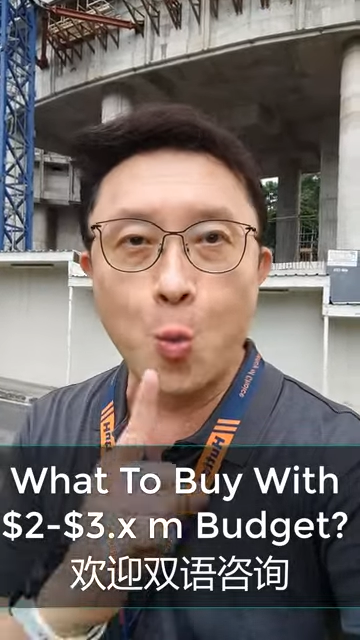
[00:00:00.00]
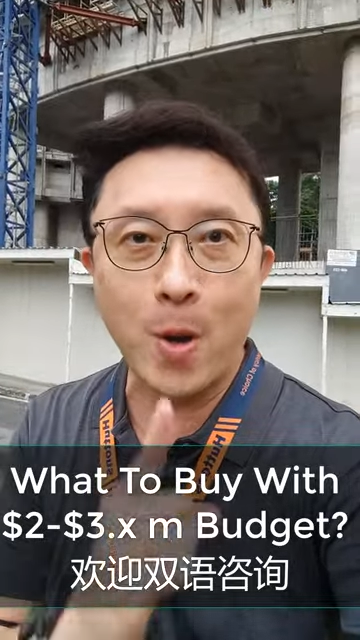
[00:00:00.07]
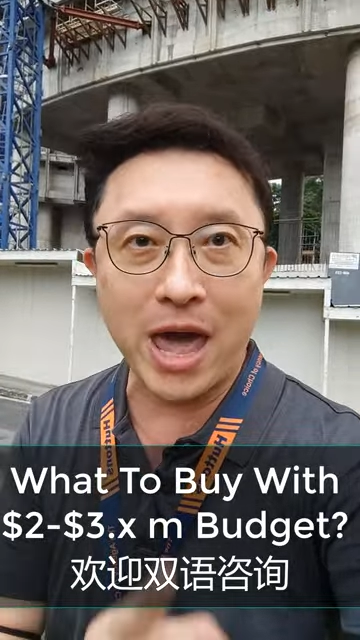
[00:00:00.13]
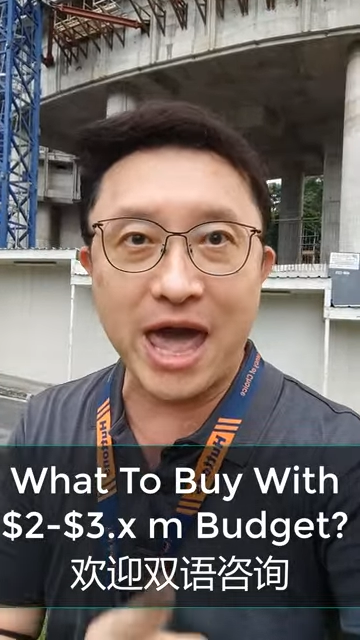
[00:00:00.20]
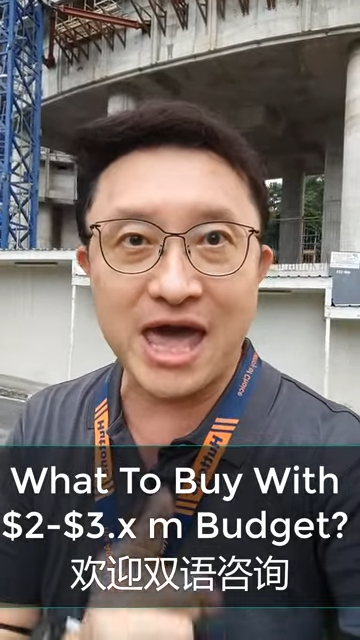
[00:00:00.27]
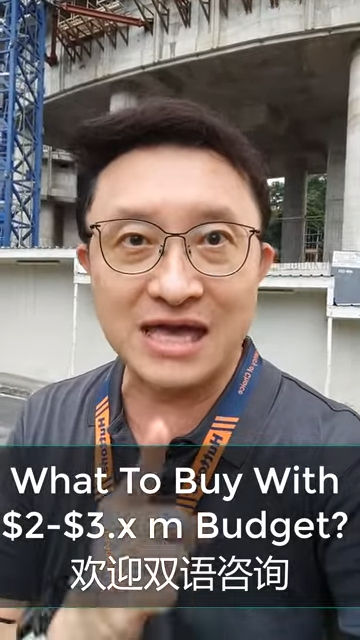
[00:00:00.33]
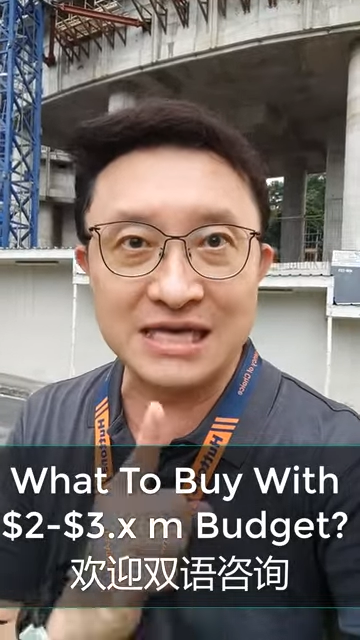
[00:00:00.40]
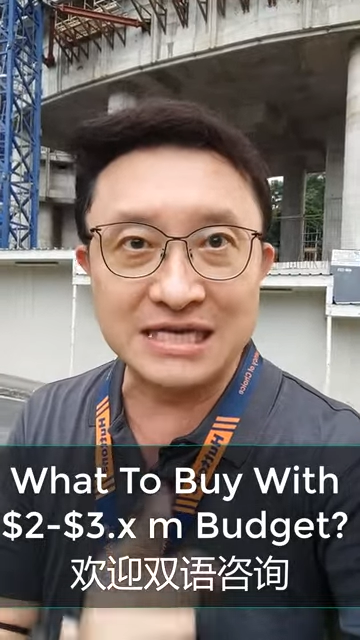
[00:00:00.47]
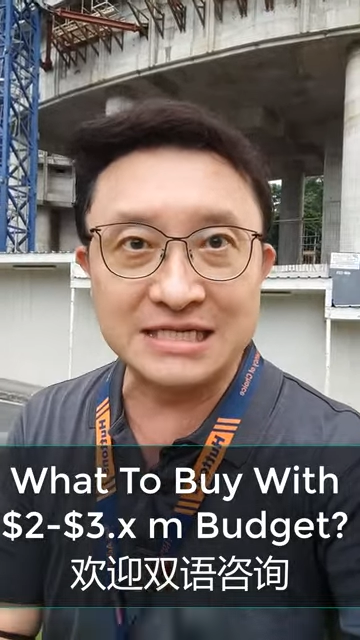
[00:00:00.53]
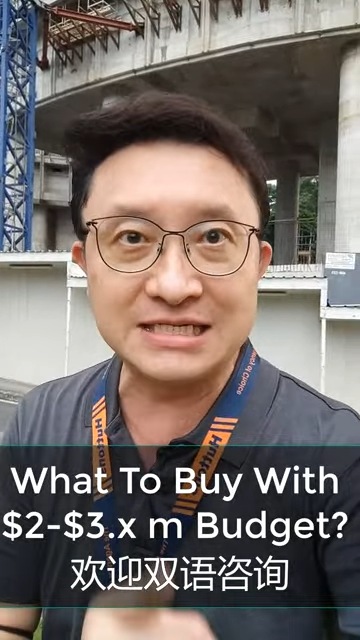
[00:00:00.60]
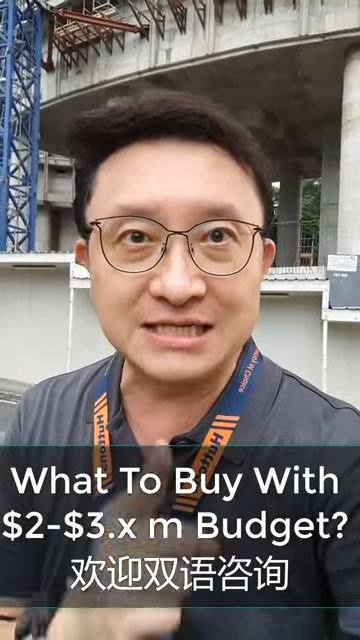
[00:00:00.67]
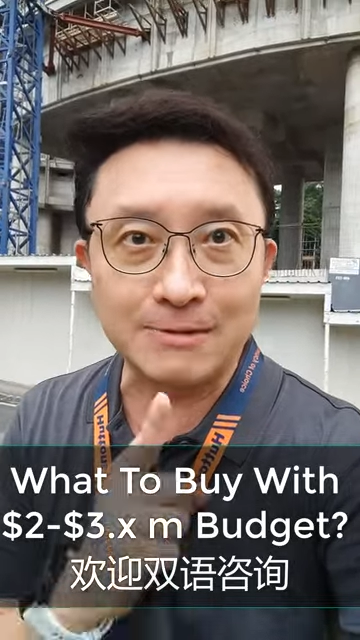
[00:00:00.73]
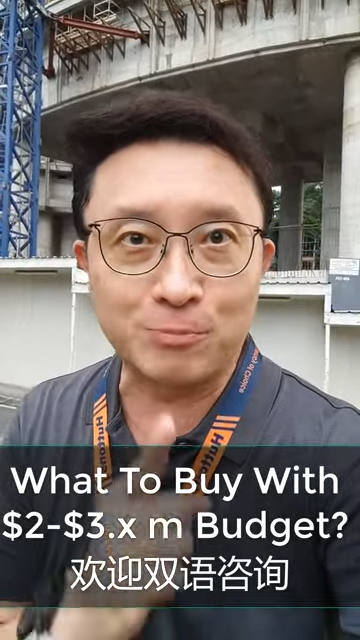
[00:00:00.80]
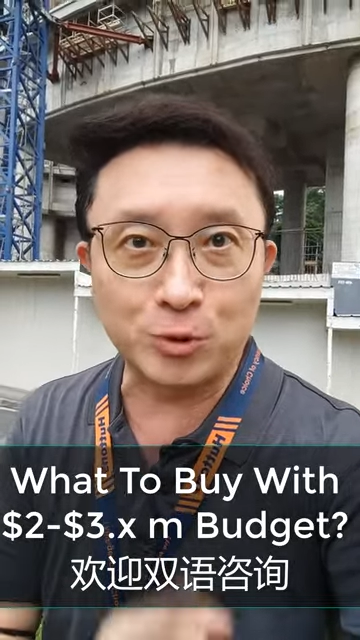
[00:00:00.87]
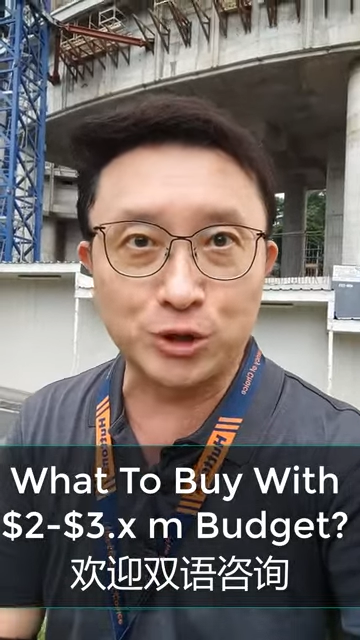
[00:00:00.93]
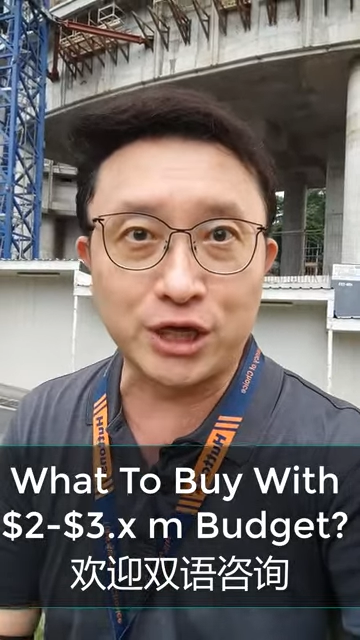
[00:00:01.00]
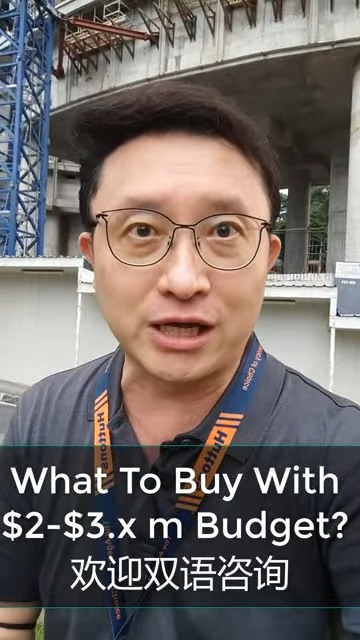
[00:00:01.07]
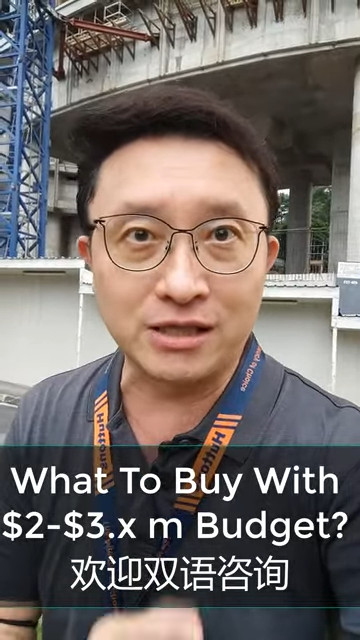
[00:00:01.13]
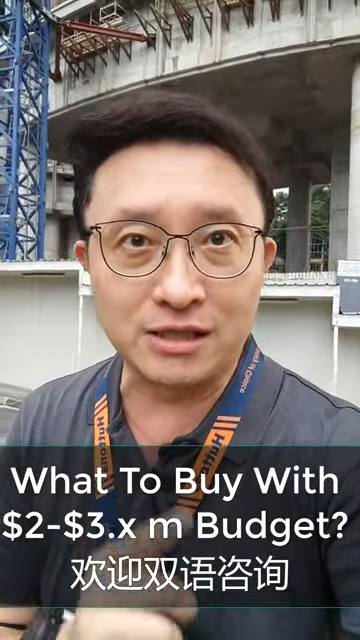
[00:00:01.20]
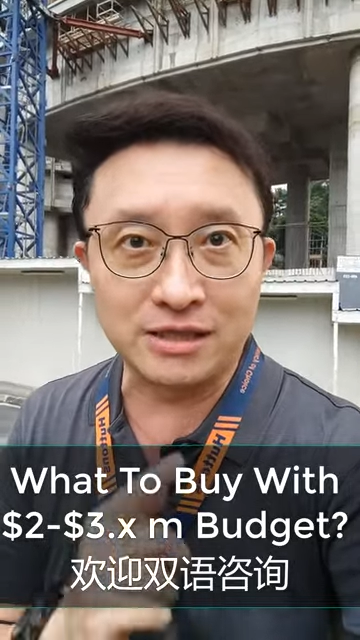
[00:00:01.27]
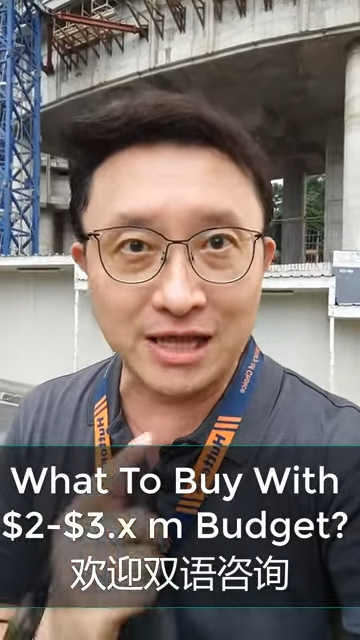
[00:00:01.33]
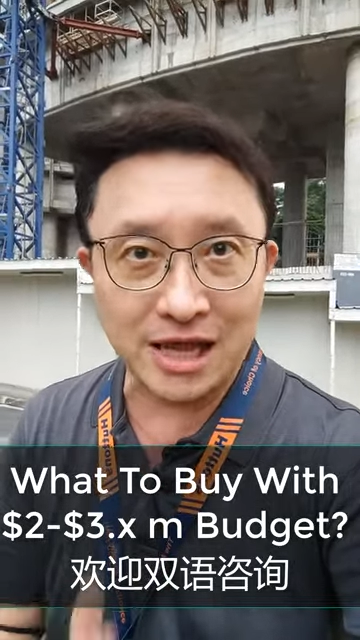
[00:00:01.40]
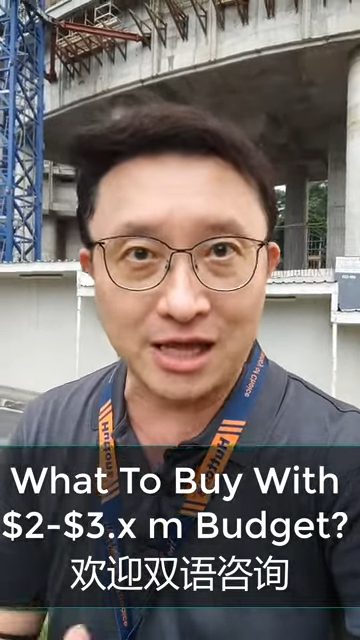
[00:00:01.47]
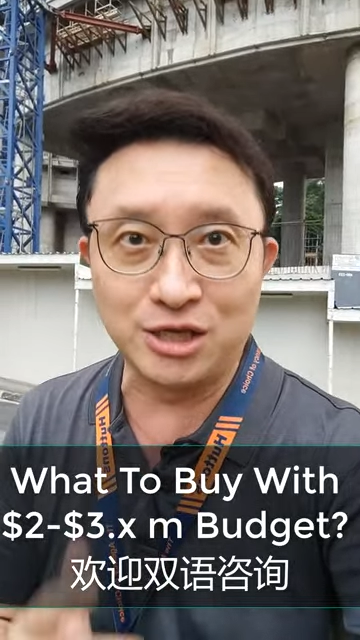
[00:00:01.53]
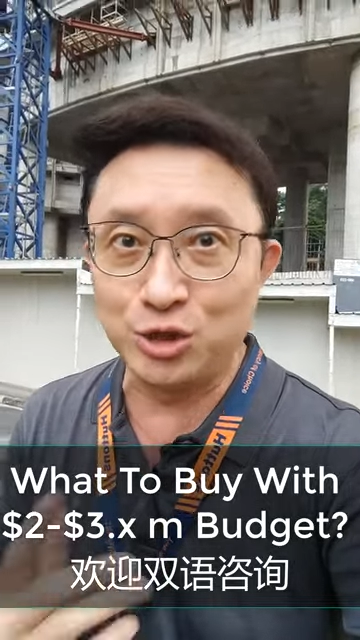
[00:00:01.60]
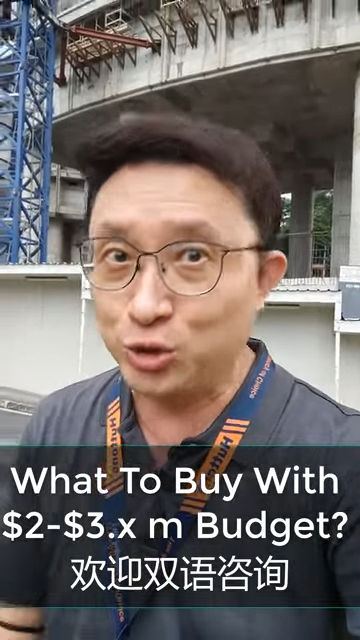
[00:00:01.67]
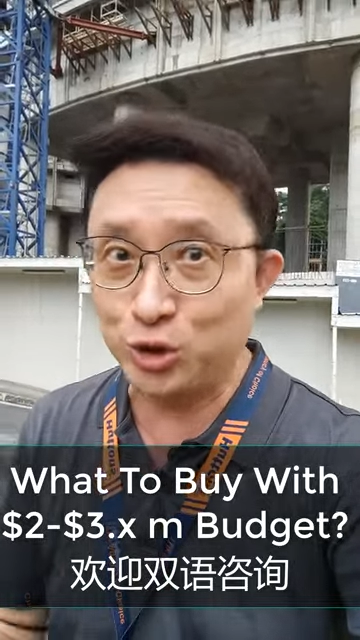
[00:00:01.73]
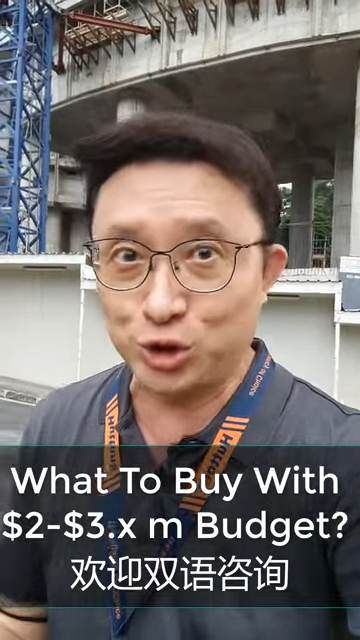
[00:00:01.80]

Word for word: where is the project that you